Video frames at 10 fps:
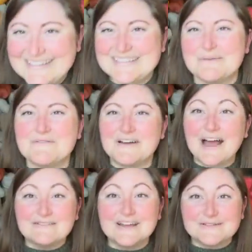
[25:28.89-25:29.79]
some of it.
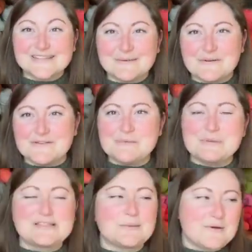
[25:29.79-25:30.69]
I've knit with some of it,
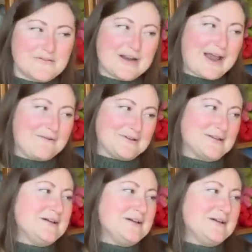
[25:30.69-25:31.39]
but some of it I haven't.